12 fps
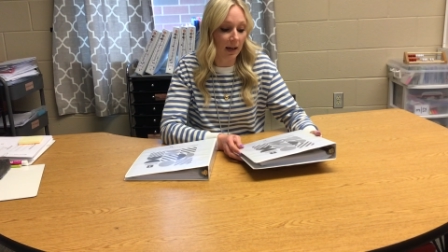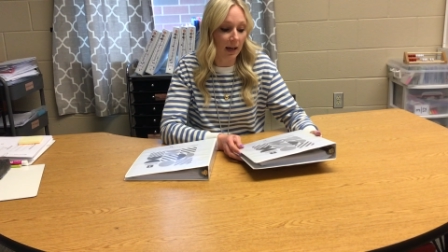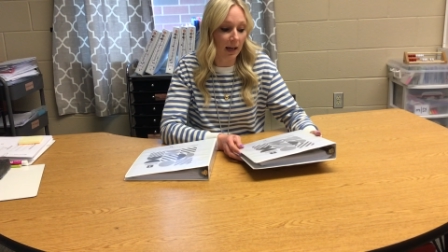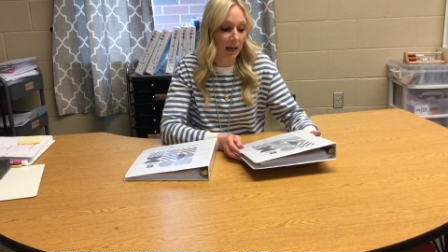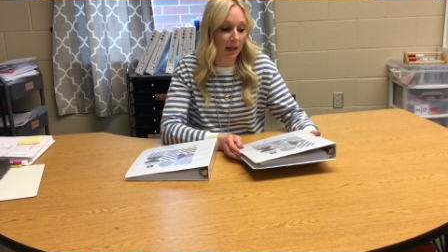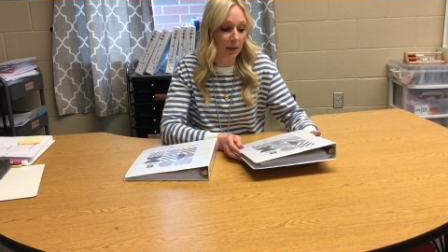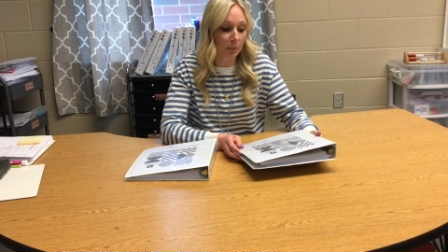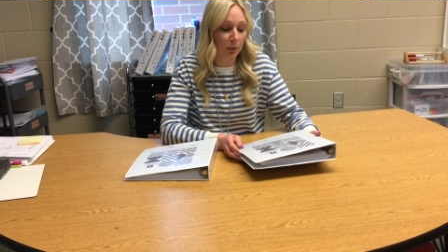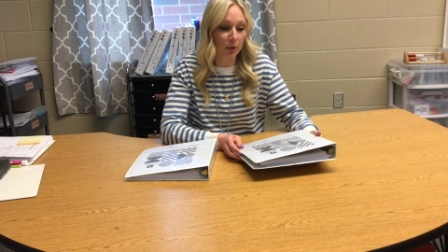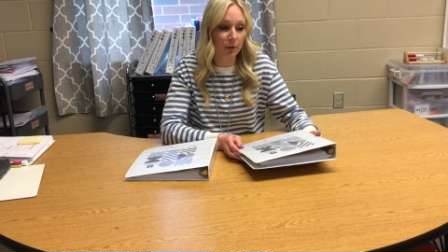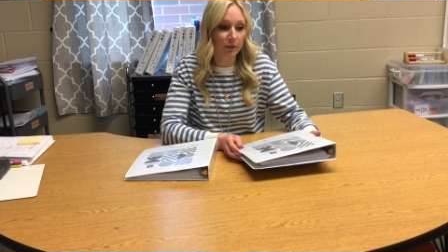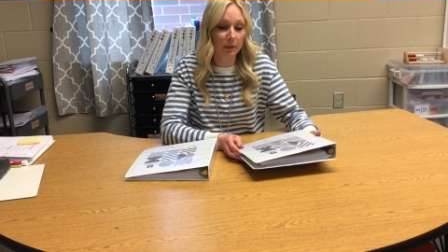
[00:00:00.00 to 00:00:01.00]
I
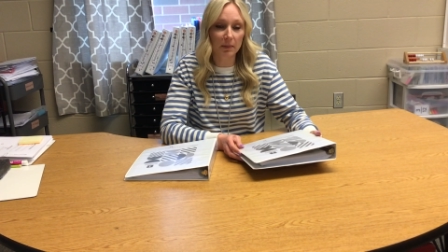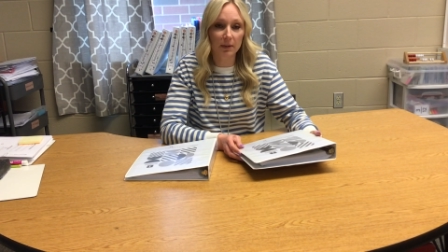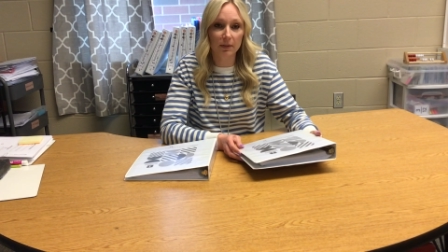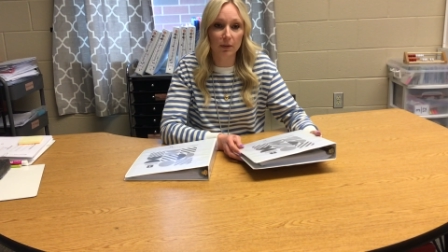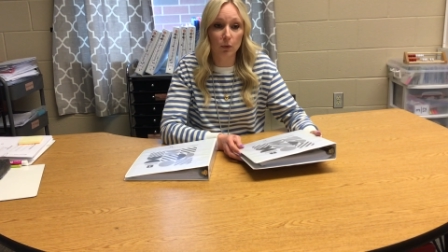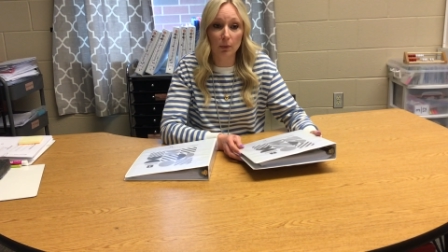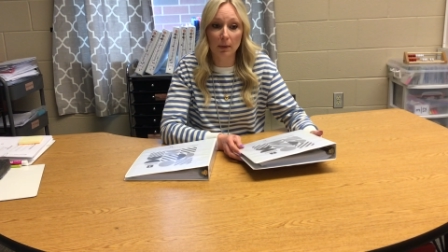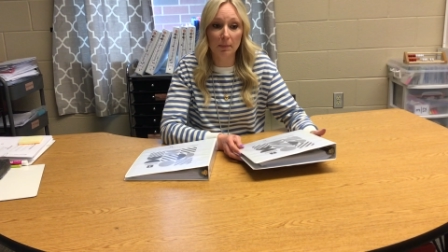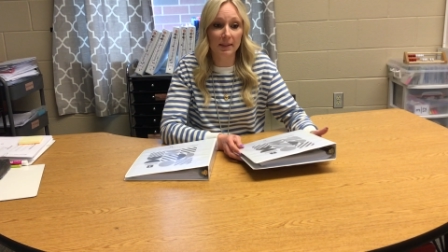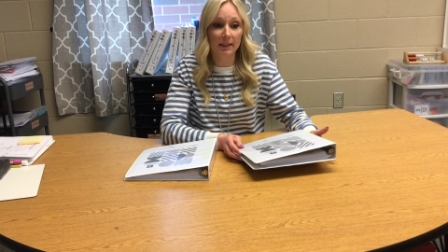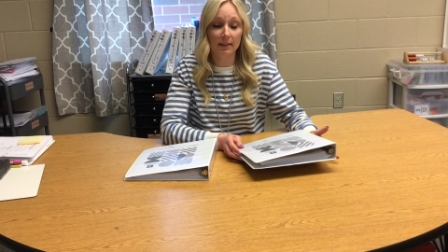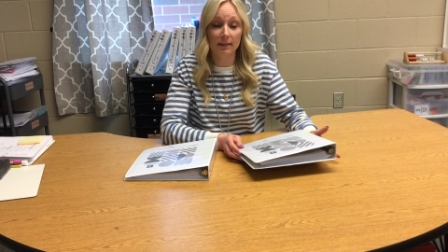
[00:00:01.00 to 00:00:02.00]
pull from different warm-ups
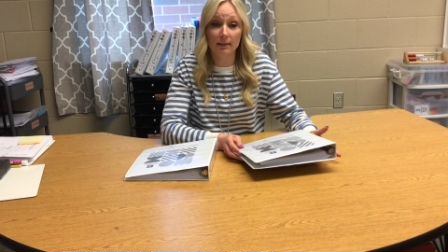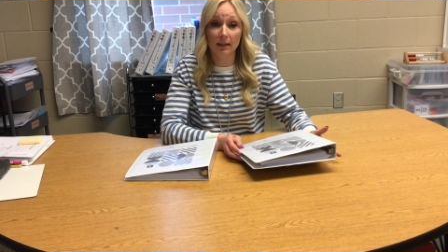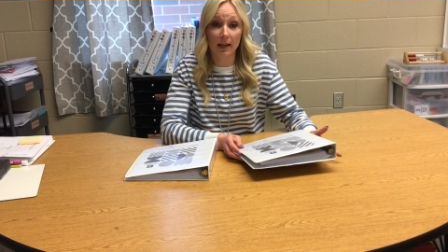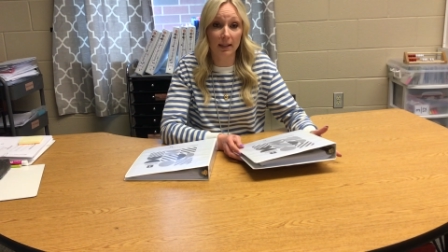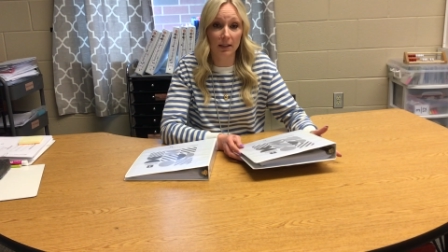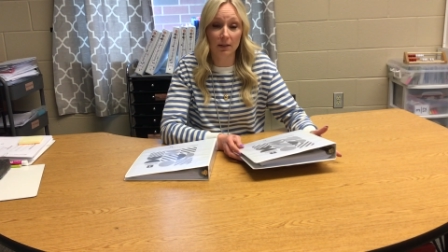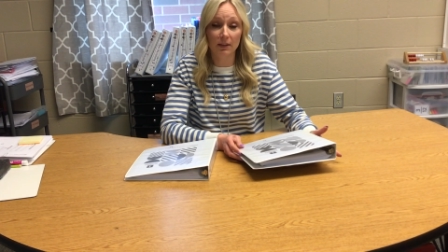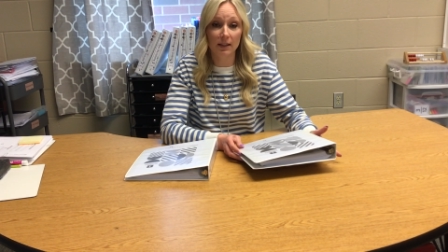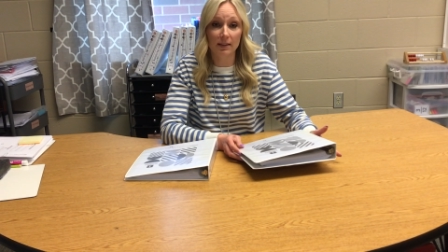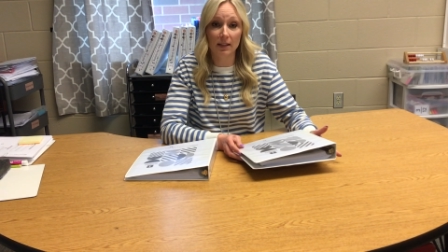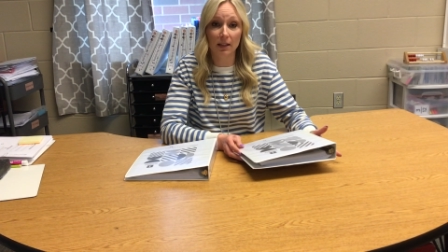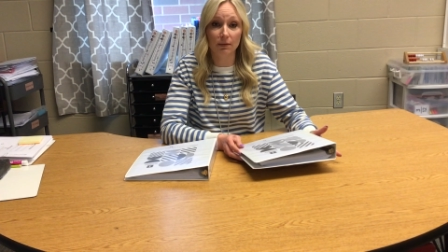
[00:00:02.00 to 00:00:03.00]
and activities
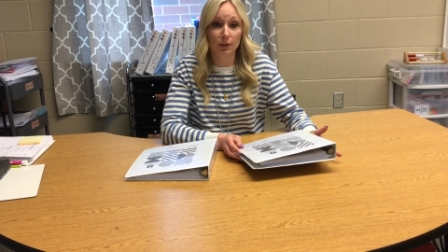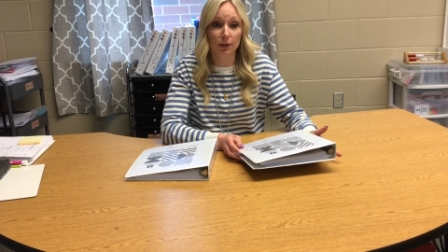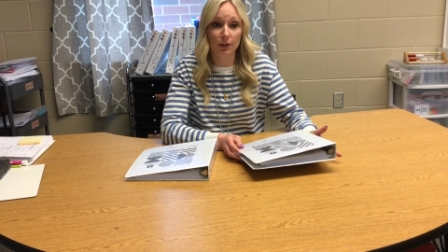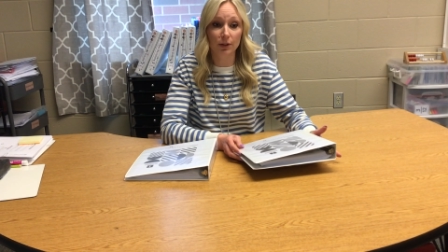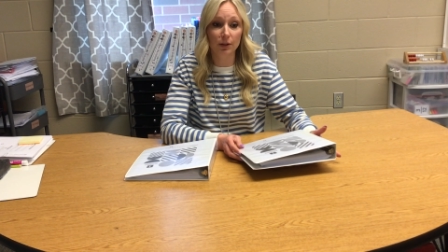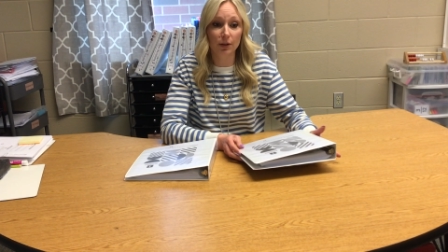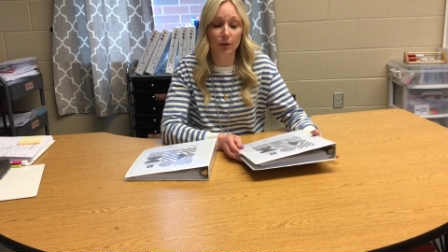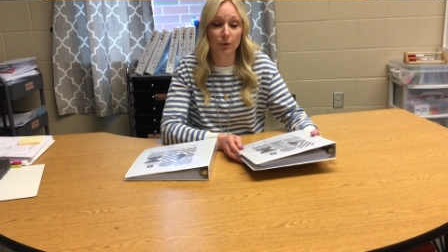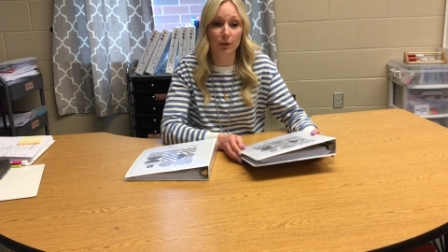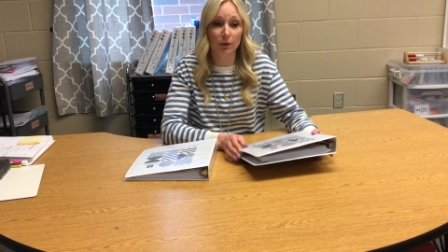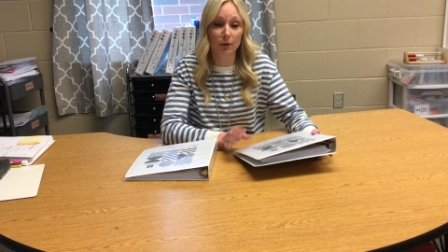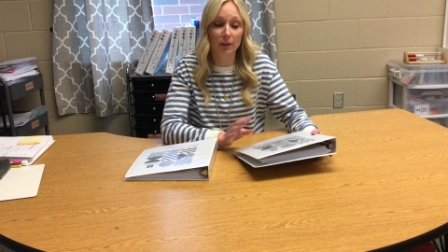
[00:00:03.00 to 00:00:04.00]
that I've learned through
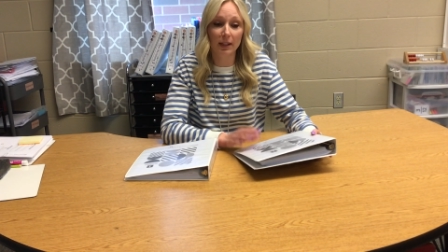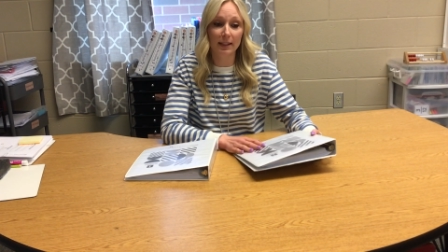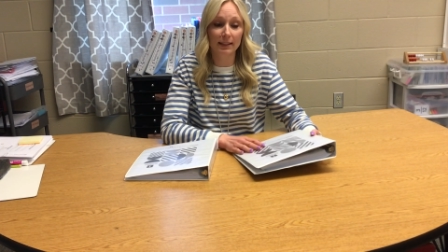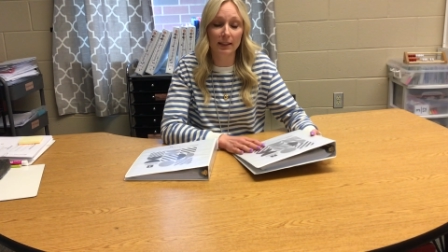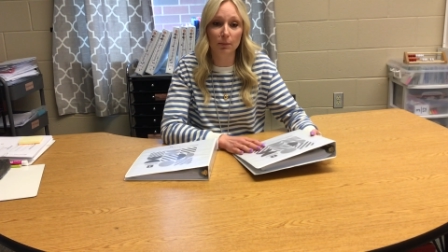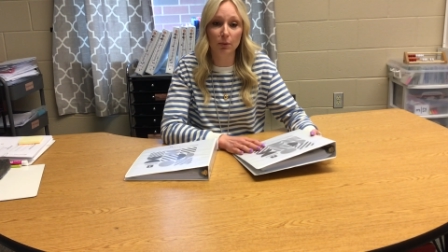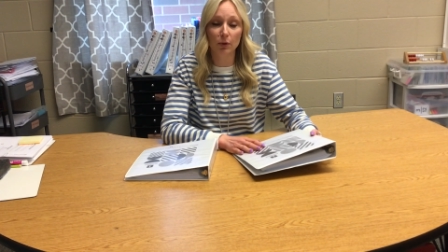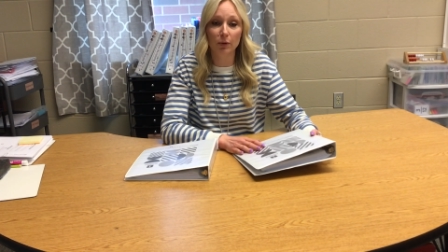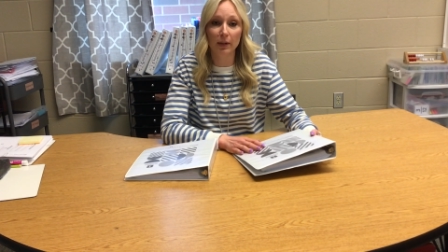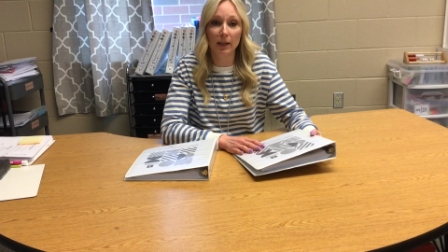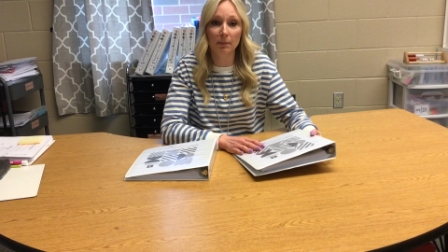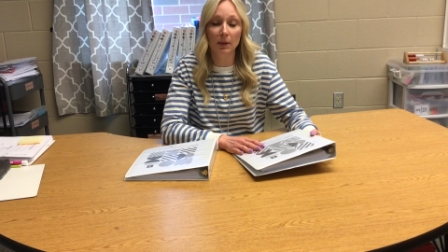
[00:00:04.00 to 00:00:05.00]
utilizing the
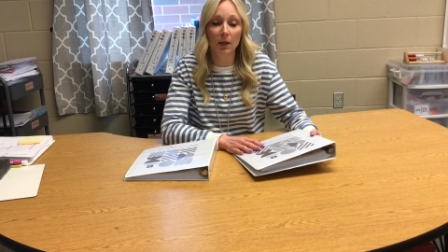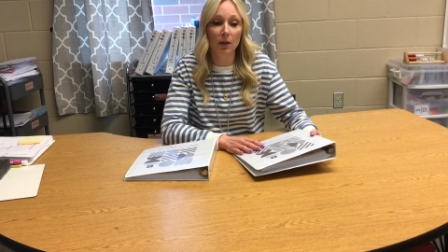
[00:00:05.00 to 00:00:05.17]
program